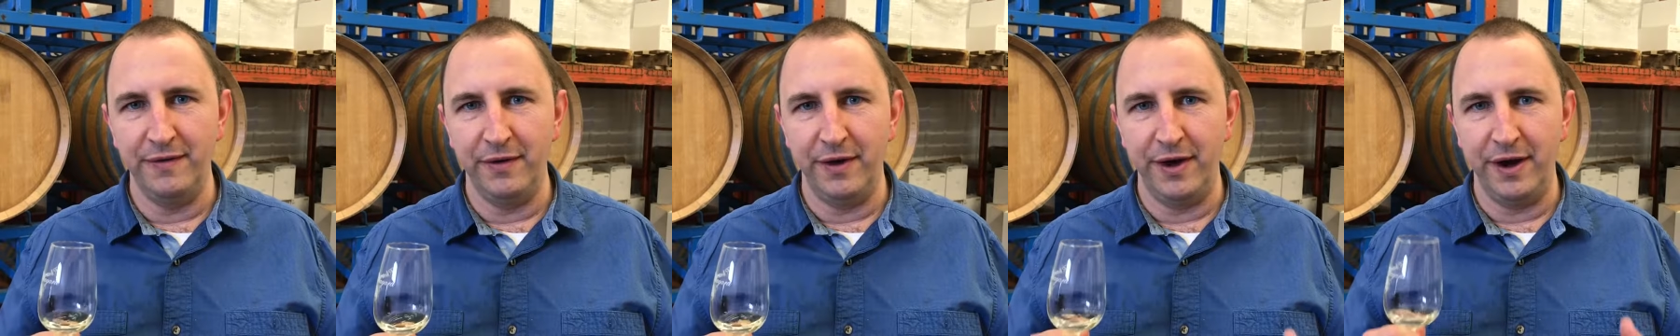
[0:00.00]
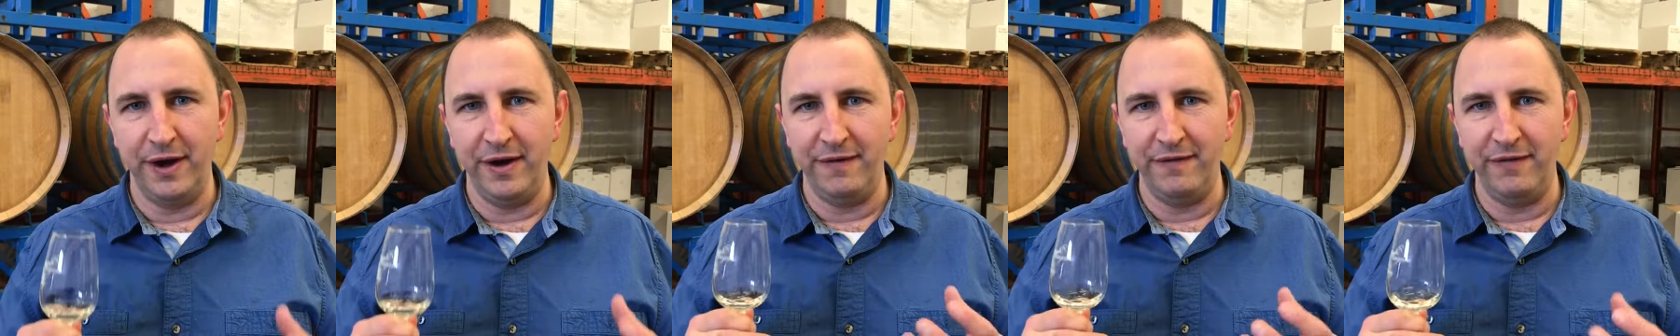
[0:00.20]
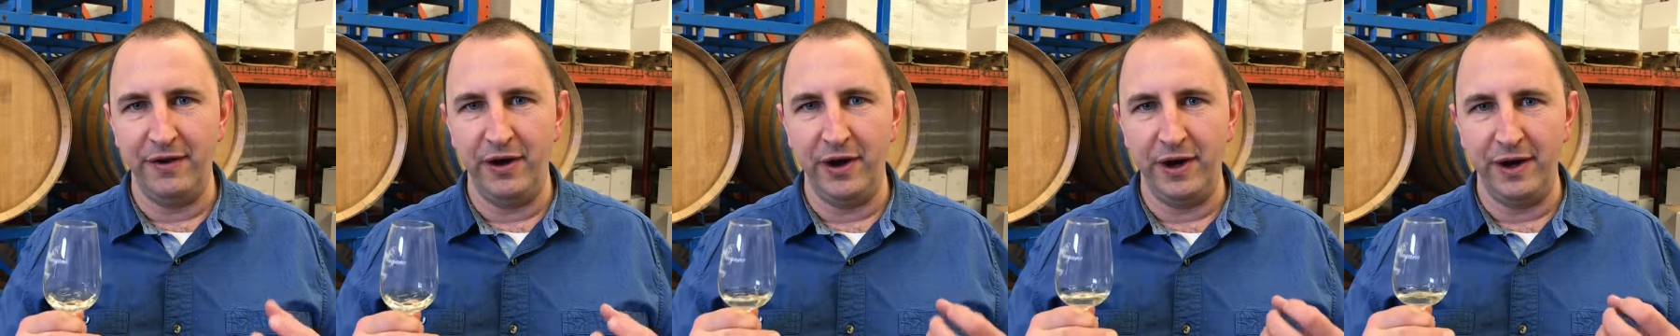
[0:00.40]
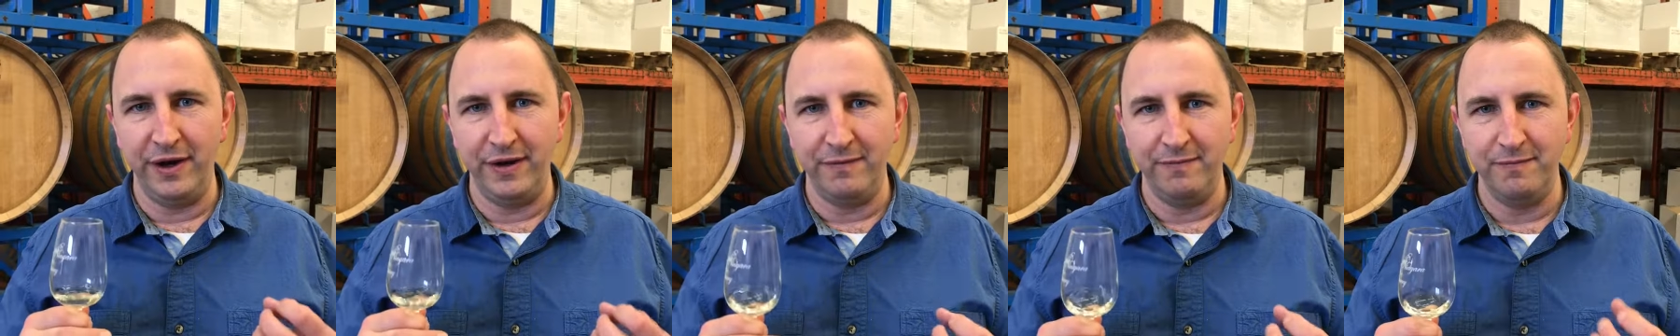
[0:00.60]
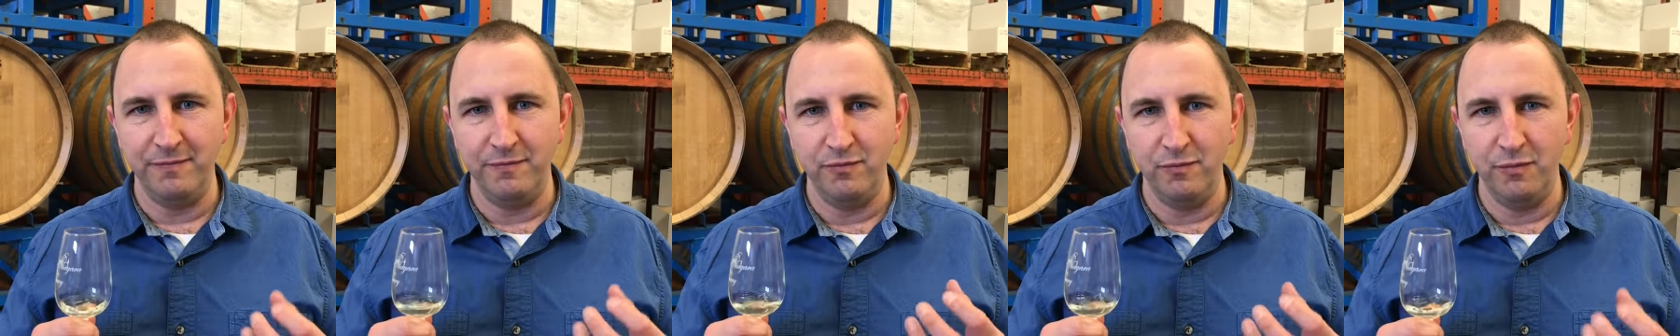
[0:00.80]
in a very
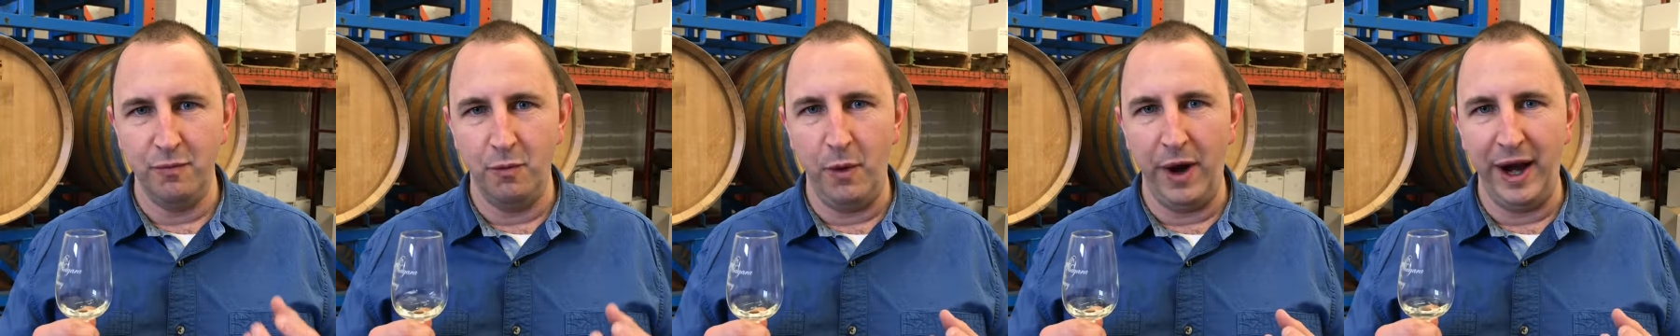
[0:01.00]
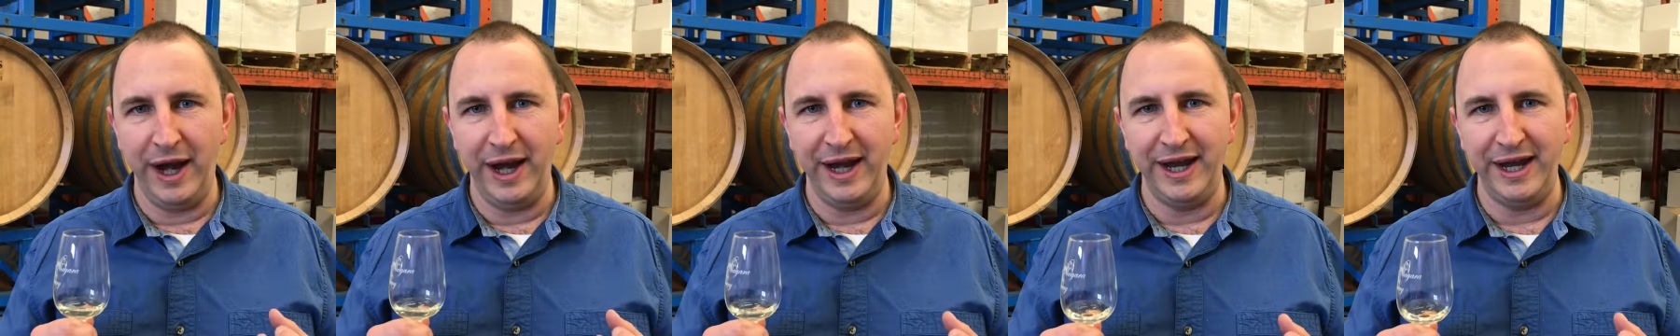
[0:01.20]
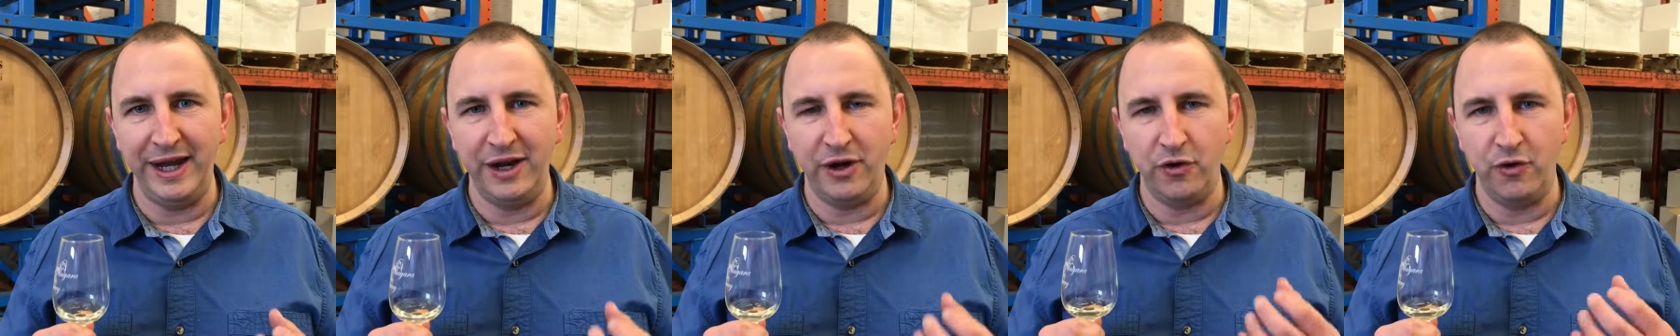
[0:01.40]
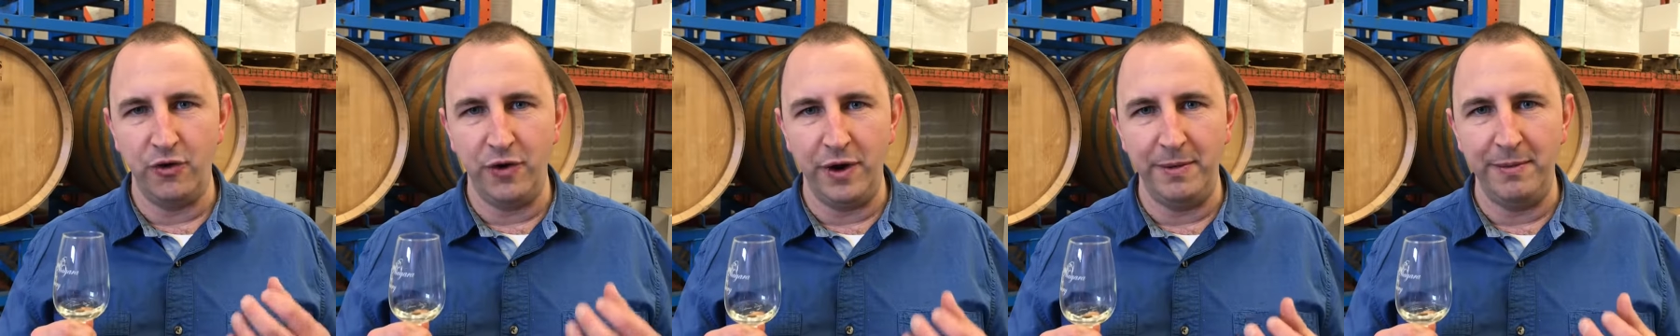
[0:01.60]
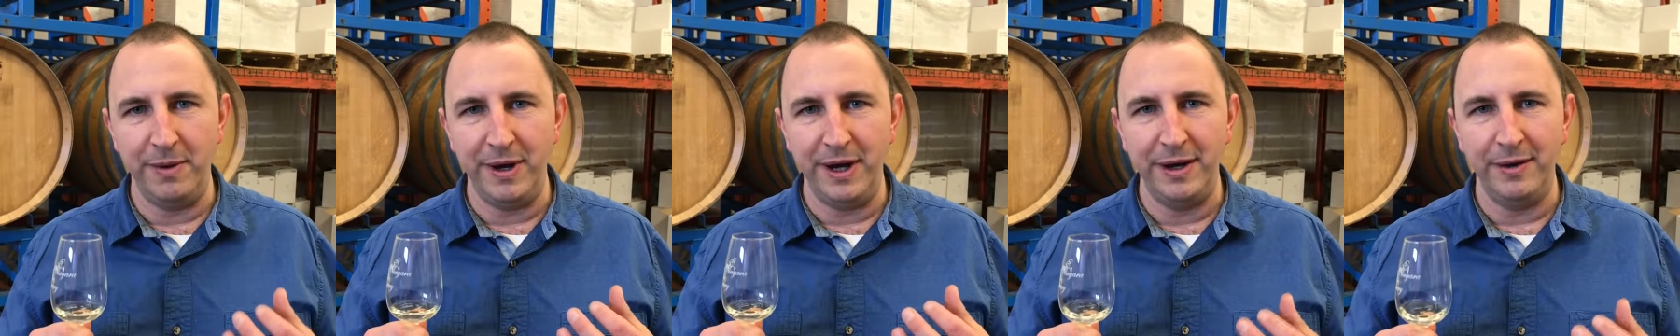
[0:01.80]
weighty,
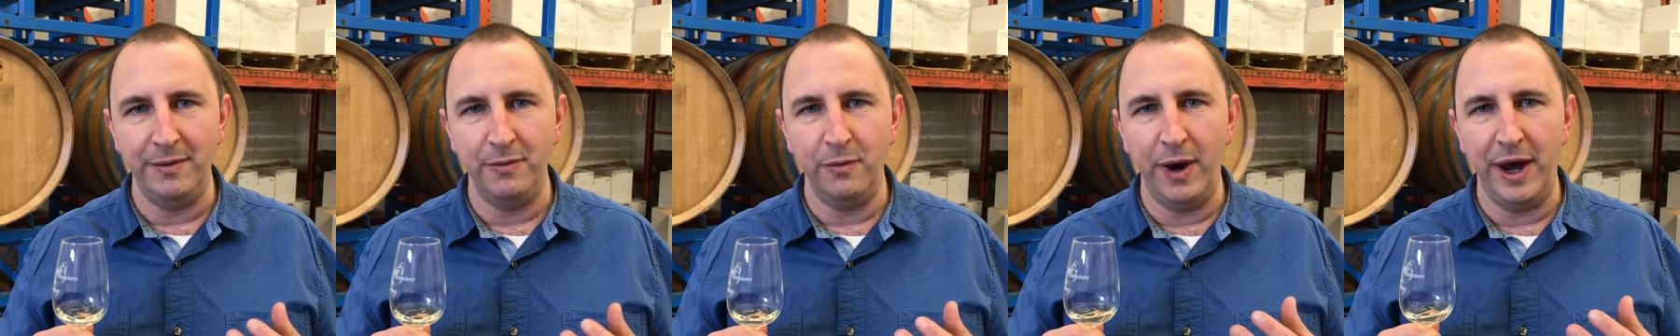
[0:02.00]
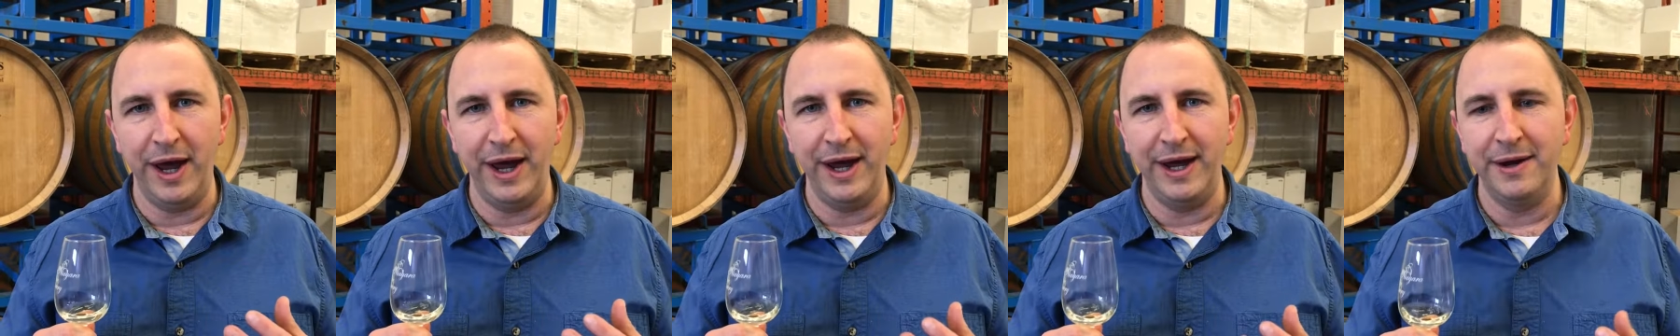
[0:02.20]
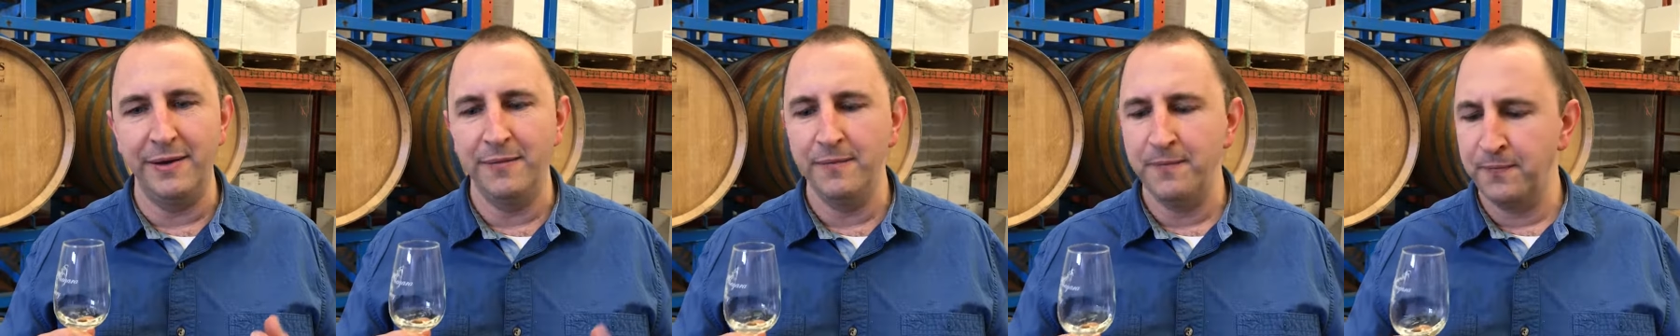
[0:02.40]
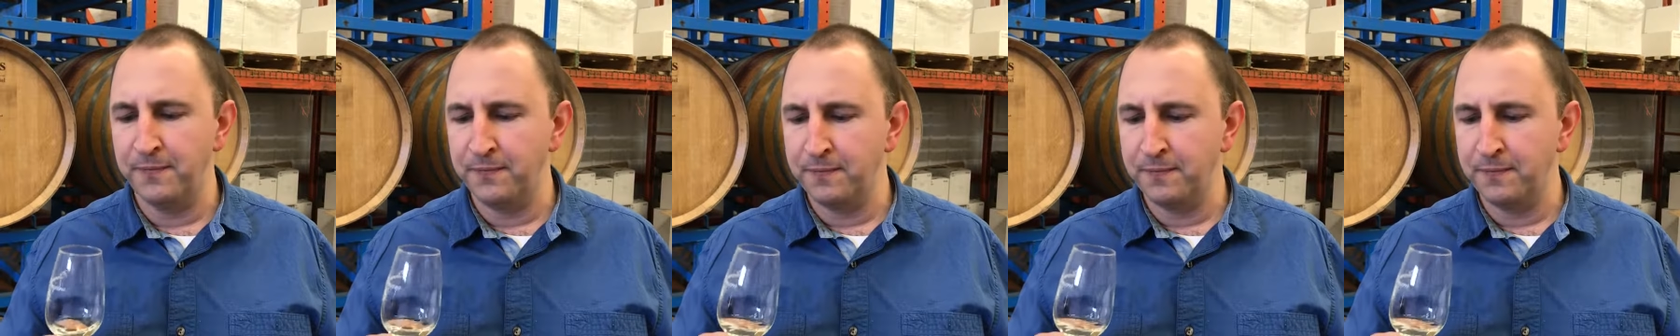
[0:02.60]
creamy way,